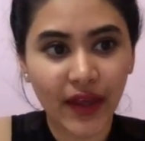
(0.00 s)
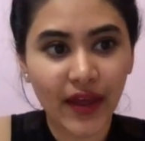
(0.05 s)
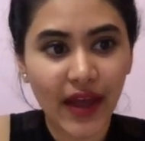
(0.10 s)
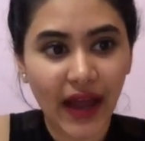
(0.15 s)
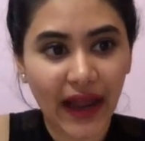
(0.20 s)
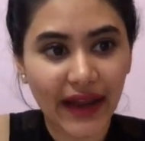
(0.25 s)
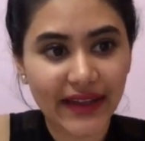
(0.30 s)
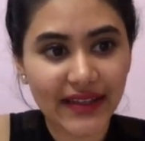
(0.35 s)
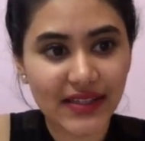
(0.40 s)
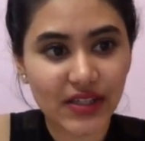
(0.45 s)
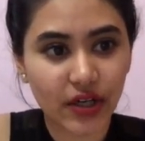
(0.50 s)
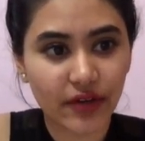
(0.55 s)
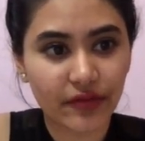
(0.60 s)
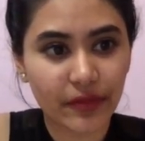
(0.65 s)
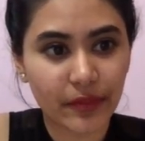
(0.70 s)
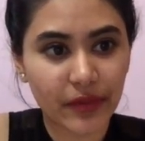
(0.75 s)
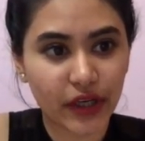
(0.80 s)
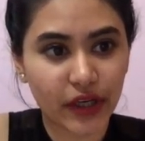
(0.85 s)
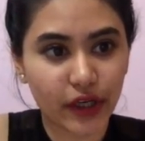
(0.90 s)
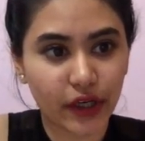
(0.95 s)
I can start from
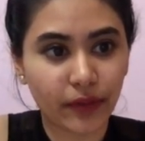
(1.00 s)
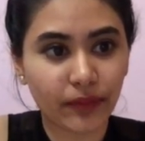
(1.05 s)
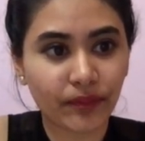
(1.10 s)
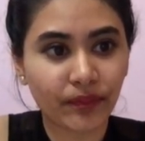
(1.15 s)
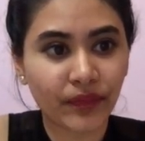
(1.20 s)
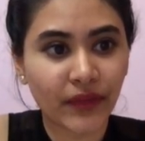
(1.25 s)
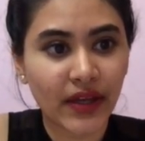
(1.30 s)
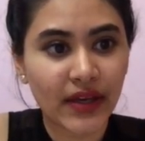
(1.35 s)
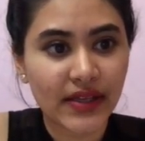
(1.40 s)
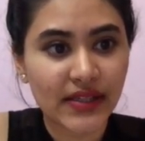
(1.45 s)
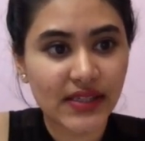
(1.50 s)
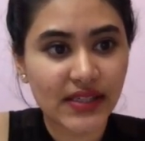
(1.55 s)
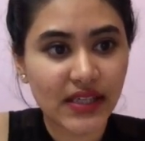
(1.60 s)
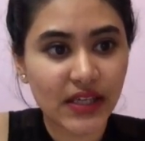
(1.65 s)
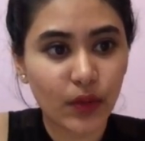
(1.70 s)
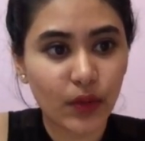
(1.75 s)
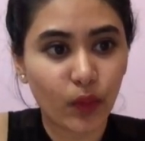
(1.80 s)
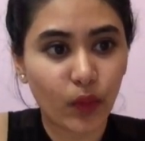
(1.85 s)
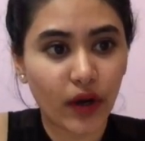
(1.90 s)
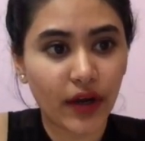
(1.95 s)
here, see
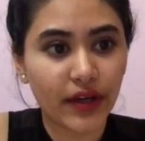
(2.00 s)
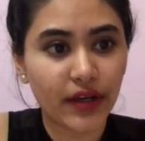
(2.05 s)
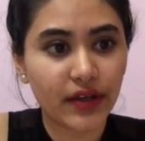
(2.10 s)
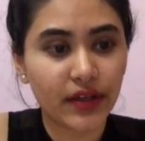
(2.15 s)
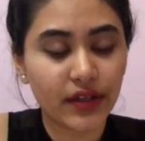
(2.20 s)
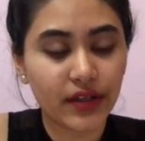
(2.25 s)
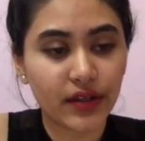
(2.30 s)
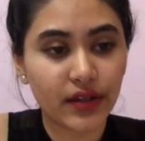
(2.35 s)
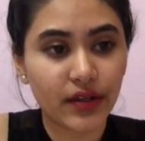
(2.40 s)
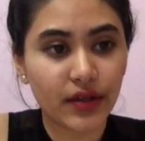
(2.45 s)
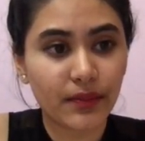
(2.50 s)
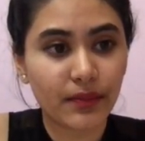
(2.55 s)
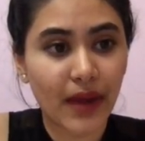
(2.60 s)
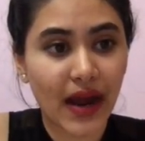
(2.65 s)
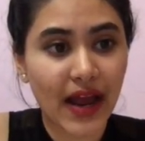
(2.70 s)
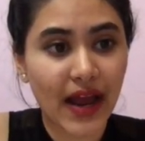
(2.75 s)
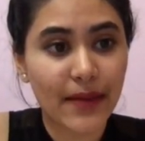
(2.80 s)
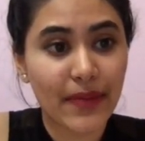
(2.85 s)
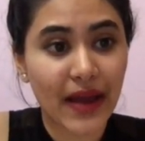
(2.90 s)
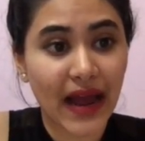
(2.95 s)
what
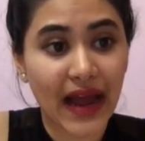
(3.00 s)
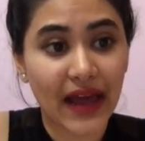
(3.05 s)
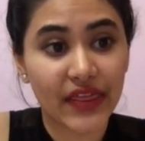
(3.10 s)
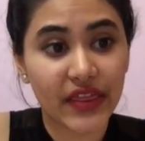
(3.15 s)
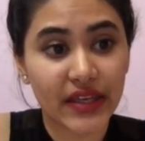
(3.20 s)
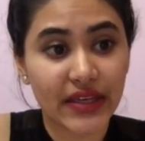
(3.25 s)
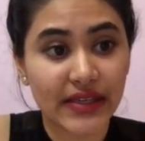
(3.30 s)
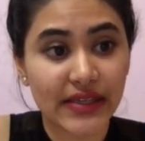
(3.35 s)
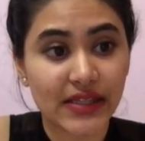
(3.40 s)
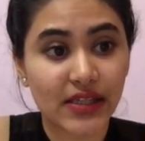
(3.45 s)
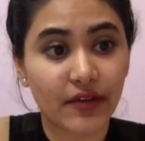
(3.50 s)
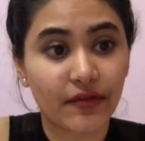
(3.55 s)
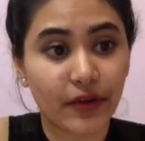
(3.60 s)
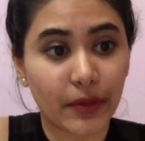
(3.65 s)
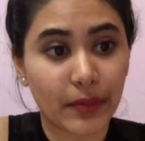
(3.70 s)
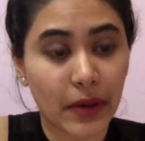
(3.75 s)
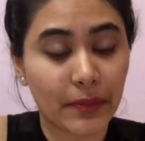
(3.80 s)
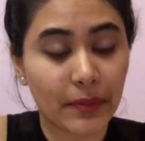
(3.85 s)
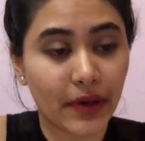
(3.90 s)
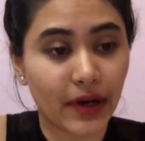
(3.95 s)
my path is from
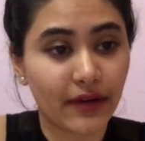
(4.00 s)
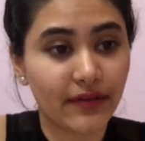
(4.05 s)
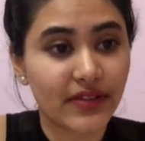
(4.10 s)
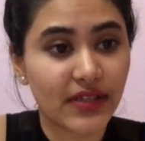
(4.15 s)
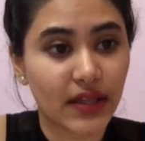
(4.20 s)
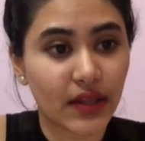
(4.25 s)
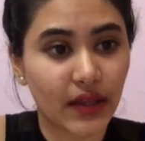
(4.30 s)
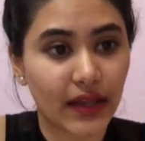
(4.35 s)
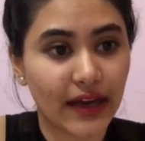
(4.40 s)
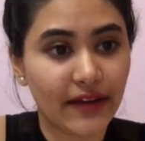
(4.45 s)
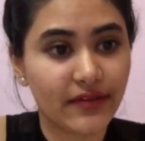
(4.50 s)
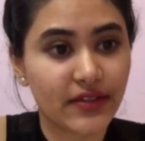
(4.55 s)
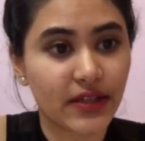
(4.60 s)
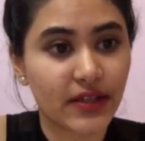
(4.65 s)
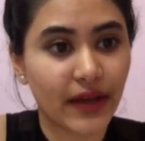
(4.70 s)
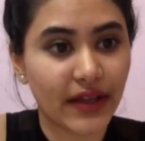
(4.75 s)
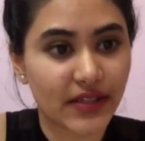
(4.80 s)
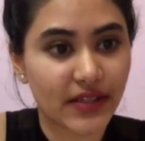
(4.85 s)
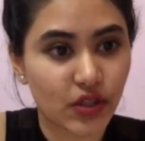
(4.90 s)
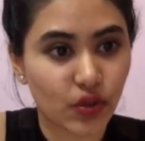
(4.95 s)
above to the left,
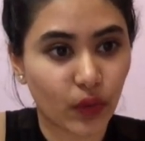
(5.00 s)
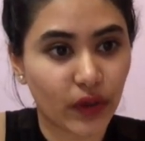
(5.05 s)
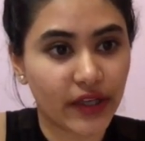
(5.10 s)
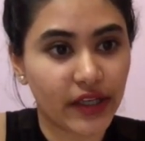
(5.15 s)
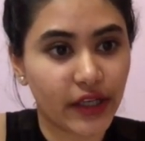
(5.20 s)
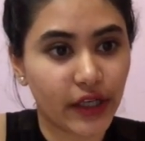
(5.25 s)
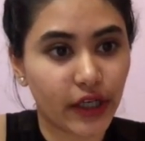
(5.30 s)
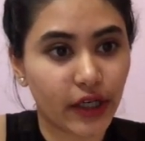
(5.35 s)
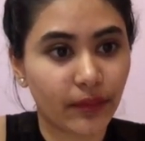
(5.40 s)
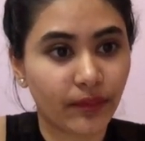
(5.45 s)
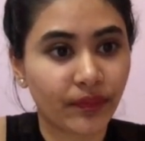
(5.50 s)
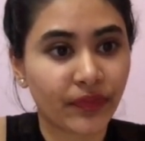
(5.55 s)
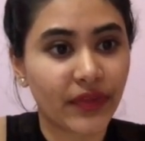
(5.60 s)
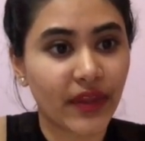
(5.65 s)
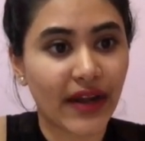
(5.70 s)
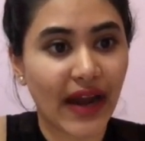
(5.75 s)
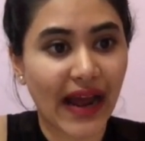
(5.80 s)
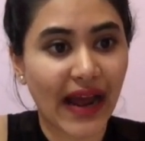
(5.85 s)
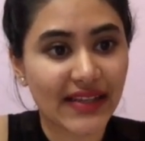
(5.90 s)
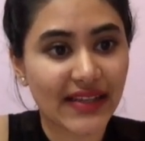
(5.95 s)
and sort here then
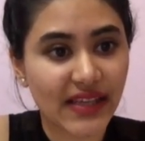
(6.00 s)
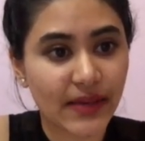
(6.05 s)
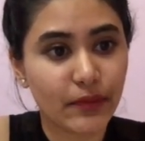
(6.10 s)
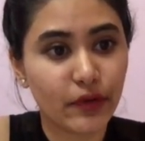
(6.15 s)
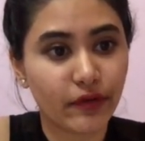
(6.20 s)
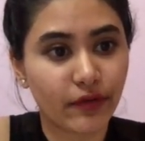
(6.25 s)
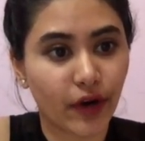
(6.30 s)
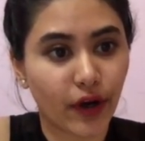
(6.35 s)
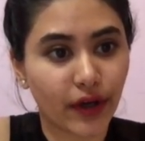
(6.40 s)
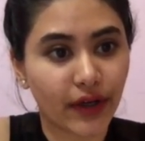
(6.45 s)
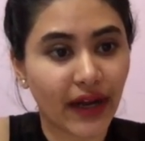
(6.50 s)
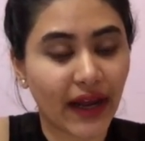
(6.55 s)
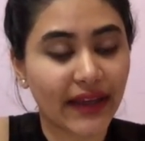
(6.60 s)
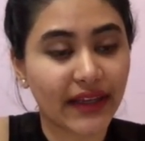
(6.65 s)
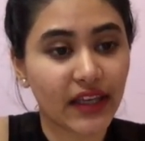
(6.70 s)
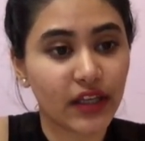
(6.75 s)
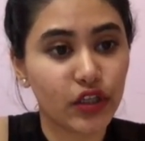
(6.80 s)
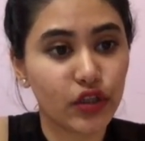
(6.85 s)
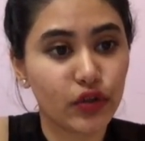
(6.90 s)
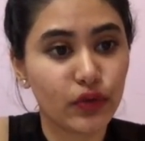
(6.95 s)
as I move on, I
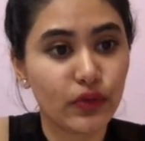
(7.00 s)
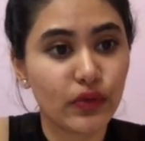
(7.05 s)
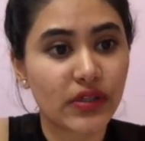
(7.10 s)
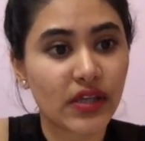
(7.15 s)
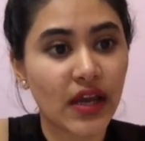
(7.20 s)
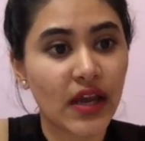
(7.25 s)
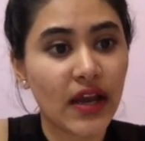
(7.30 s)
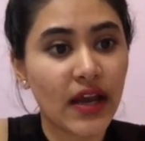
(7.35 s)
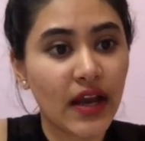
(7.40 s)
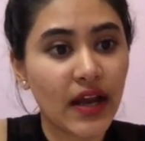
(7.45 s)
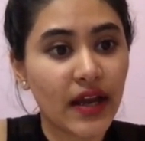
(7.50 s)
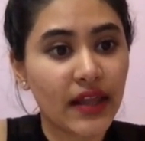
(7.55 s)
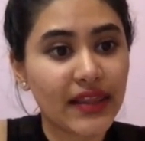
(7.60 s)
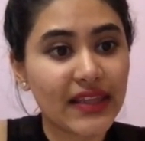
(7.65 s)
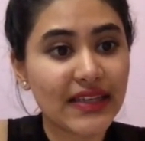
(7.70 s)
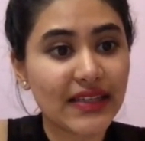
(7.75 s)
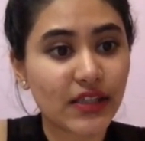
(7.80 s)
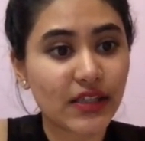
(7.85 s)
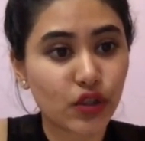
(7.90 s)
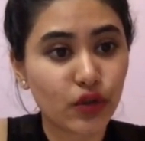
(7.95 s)
can use
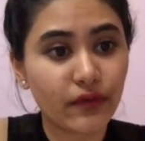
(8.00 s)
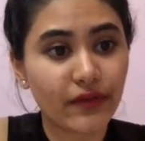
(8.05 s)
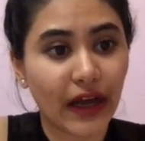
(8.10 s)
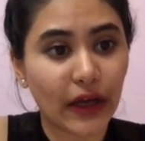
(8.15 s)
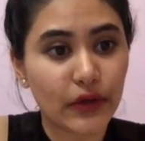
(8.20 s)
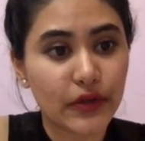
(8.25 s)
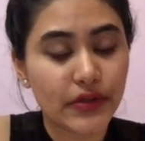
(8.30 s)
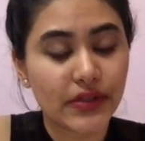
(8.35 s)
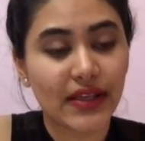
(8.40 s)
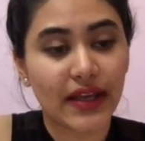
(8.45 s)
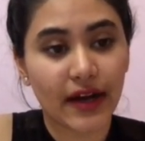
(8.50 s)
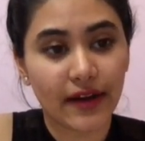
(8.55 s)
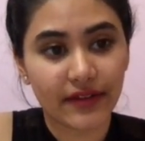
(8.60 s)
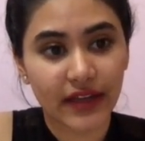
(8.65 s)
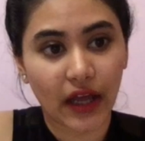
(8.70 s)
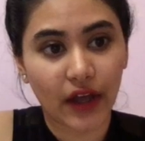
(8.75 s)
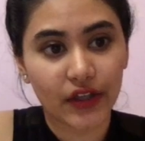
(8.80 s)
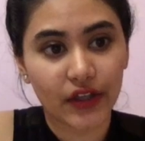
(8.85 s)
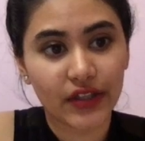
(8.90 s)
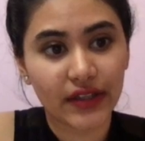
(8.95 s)
these new values that I've
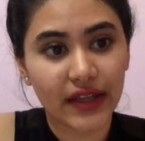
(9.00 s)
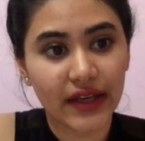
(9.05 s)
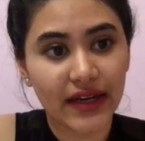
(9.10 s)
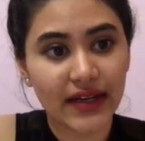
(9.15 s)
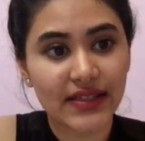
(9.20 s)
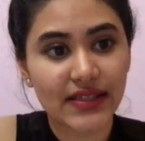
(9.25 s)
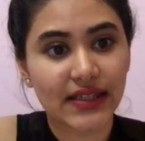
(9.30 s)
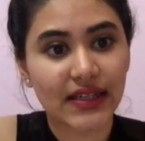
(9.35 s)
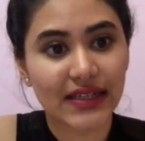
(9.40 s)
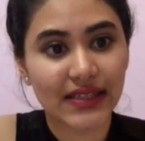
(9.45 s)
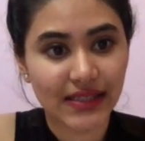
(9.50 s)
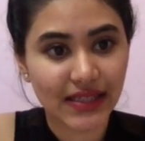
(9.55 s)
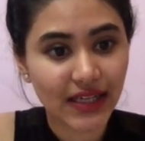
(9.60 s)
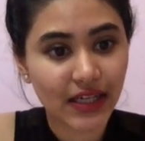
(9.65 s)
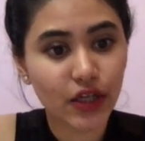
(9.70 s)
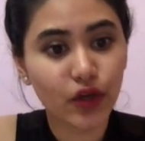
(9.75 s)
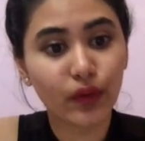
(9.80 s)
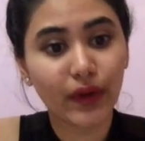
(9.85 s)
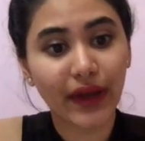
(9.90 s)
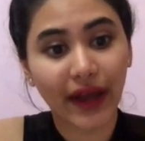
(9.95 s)
calculated to
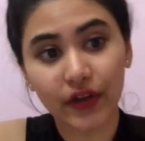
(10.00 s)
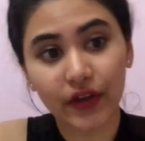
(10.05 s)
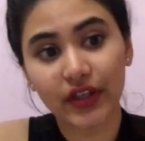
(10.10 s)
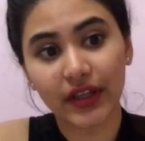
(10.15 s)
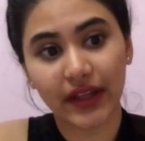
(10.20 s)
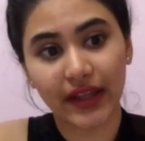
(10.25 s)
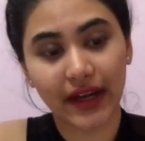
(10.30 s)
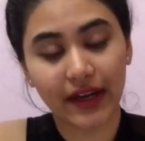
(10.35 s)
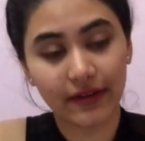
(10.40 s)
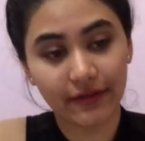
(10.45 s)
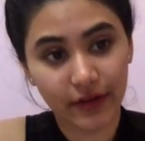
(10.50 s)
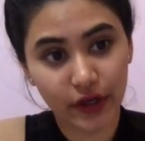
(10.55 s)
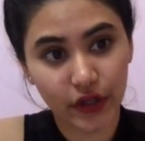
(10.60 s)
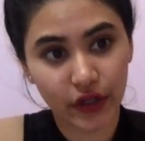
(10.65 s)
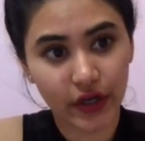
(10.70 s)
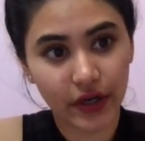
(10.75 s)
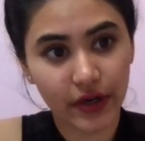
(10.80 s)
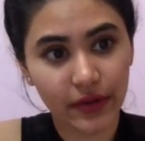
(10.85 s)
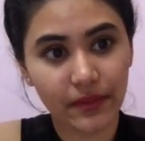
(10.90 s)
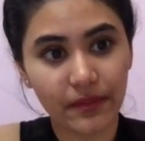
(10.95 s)
continue calculating further.